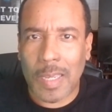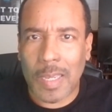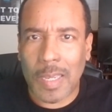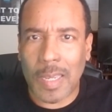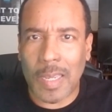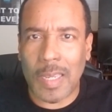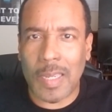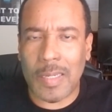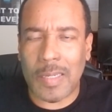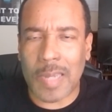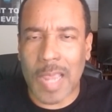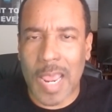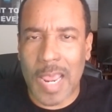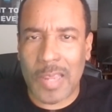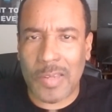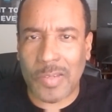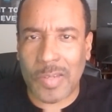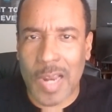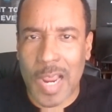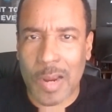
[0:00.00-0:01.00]
And to
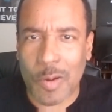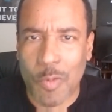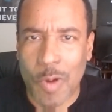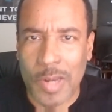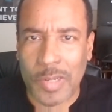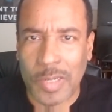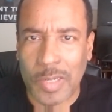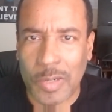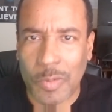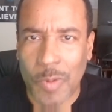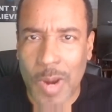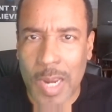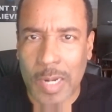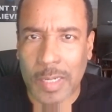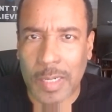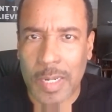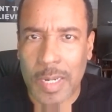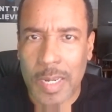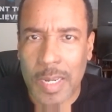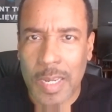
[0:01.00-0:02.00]
answer that question
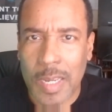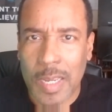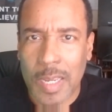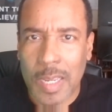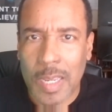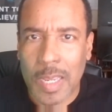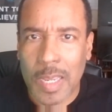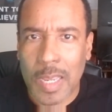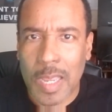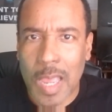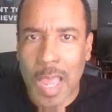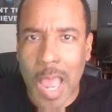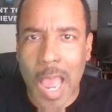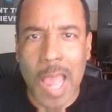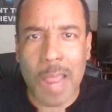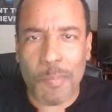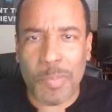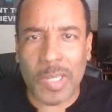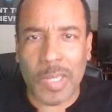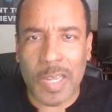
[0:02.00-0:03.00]
directly,
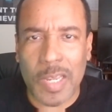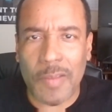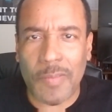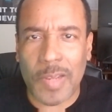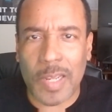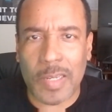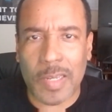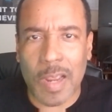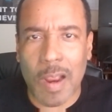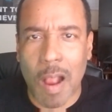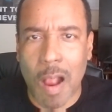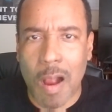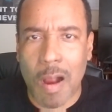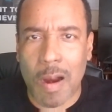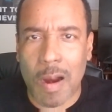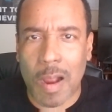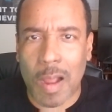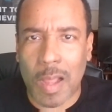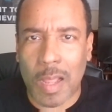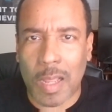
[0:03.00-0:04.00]
I believe that there
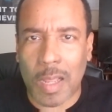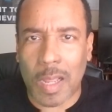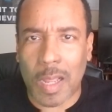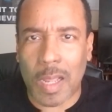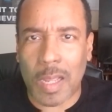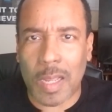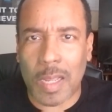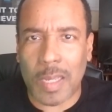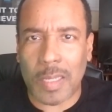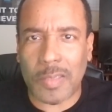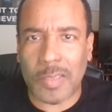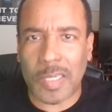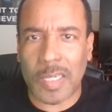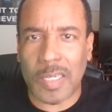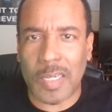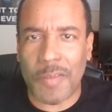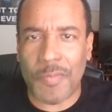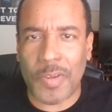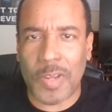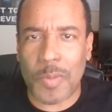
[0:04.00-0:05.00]
are a, a, a
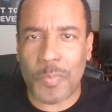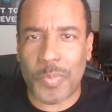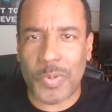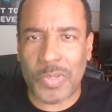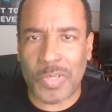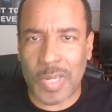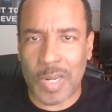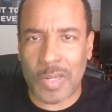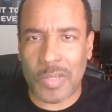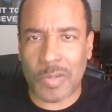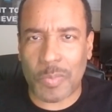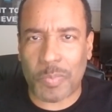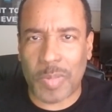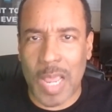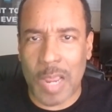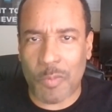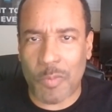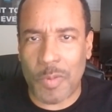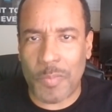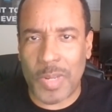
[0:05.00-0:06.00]
significant percentage of
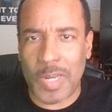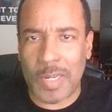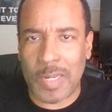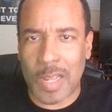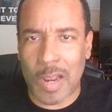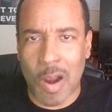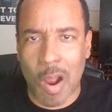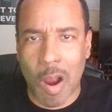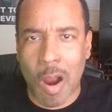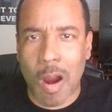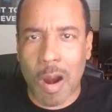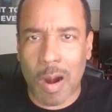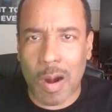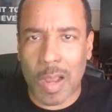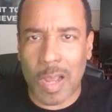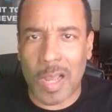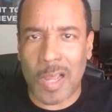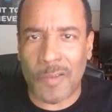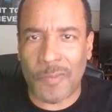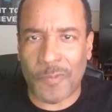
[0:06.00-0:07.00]
black women that are
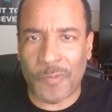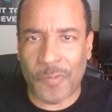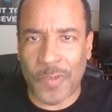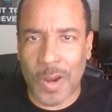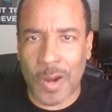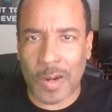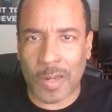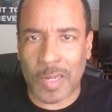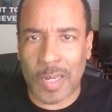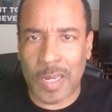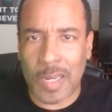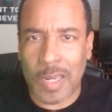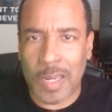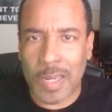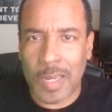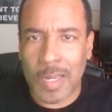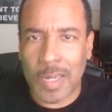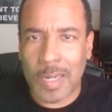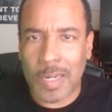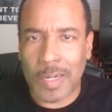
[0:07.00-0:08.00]
unfairly
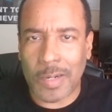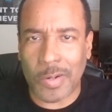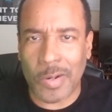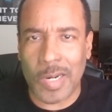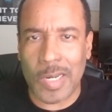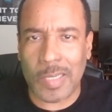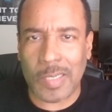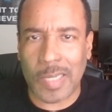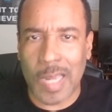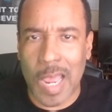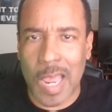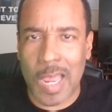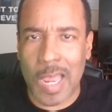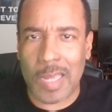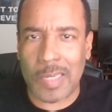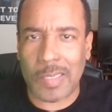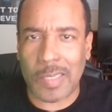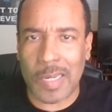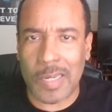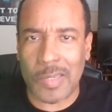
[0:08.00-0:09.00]

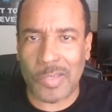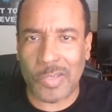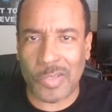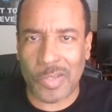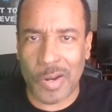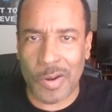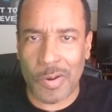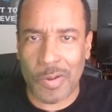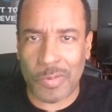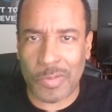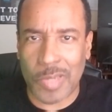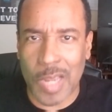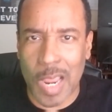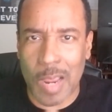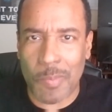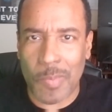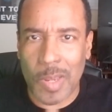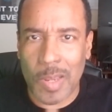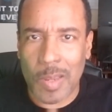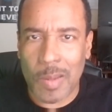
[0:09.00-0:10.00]
criticized and
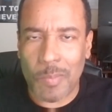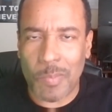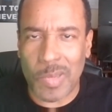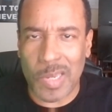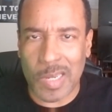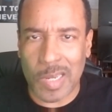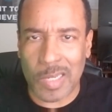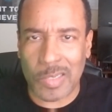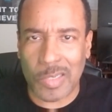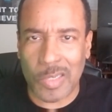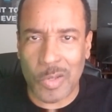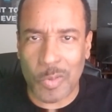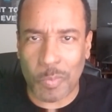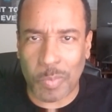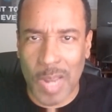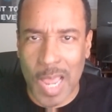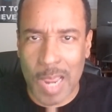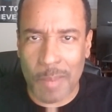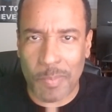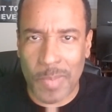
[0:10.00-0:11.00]
stereotyped because of you
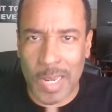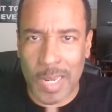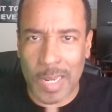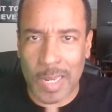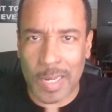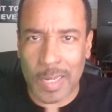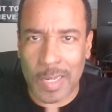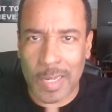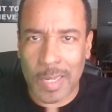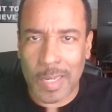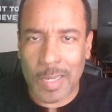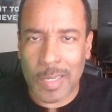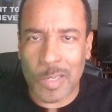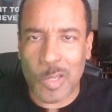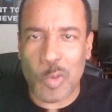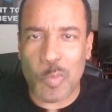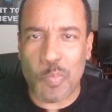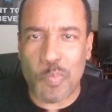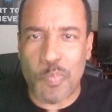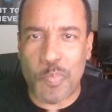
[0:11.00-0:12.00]
black men,
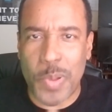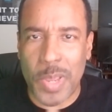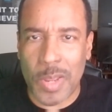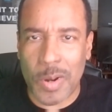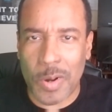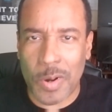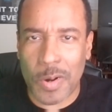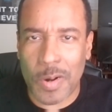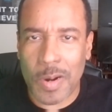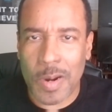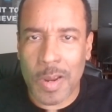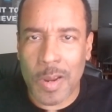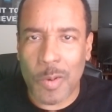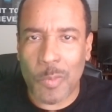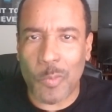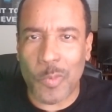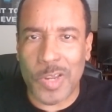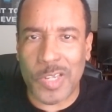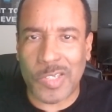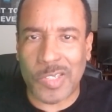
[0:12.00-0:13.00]
you bitter,
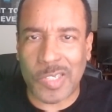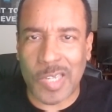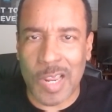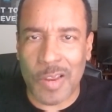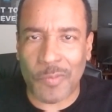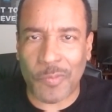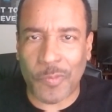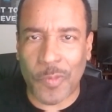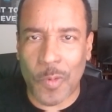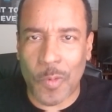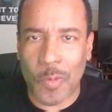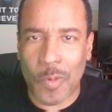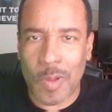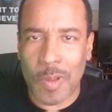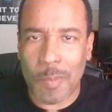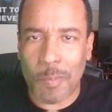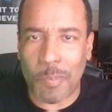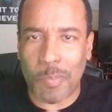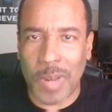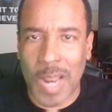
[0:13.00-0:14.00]
resentful
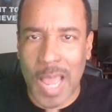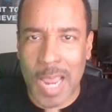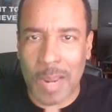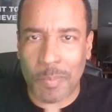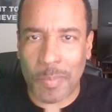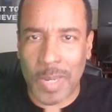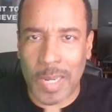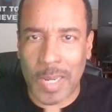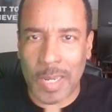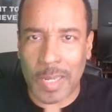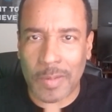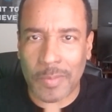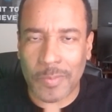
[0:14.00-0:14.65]
black men.